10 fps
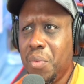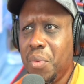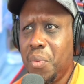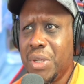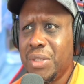
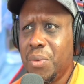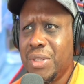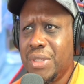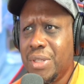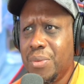
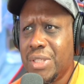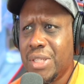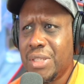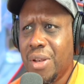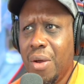What's
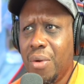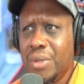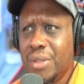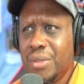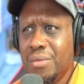this
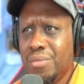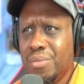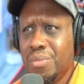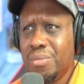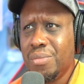long
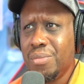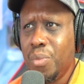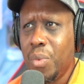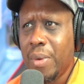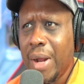
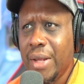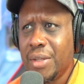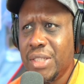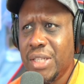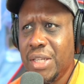word right here?
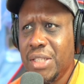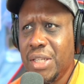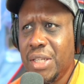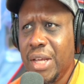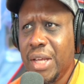
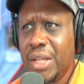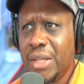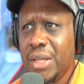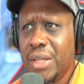TGNCNBI?